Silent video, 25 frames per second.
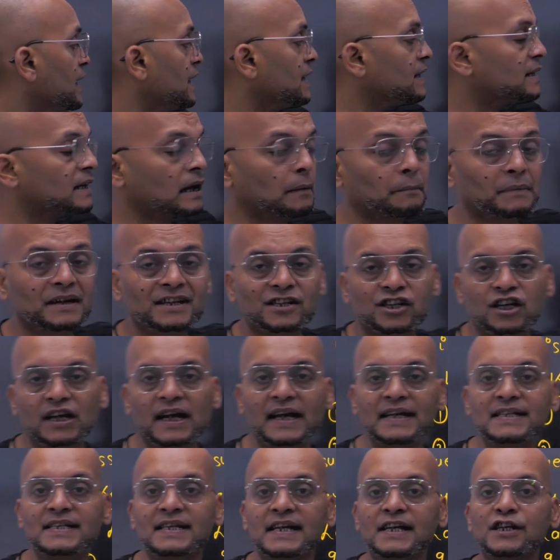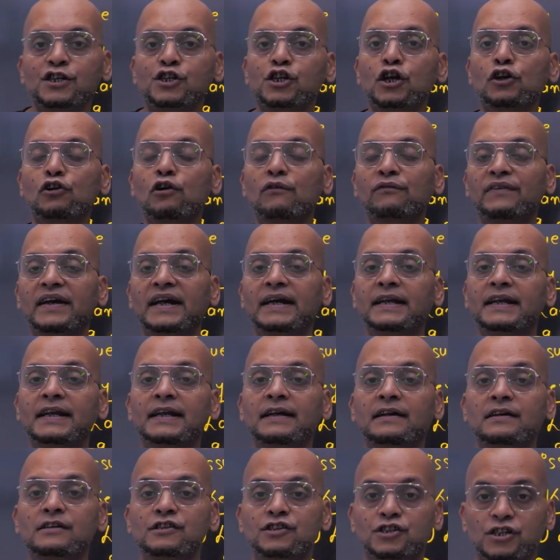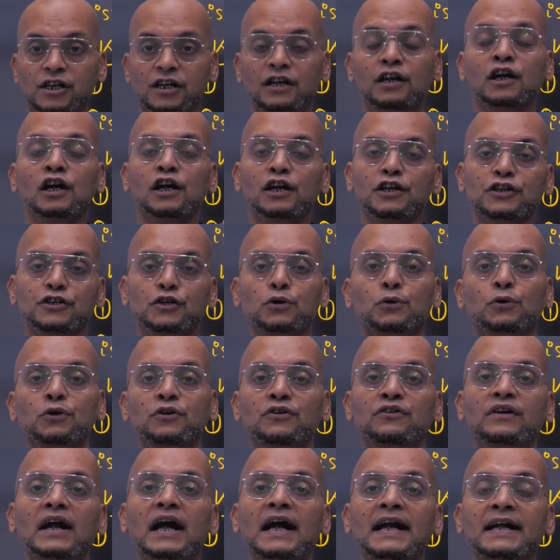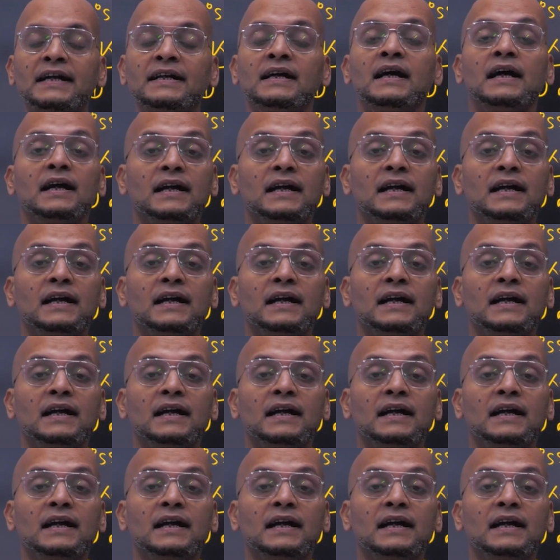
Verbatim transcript: in commercialization of agriculture, you could write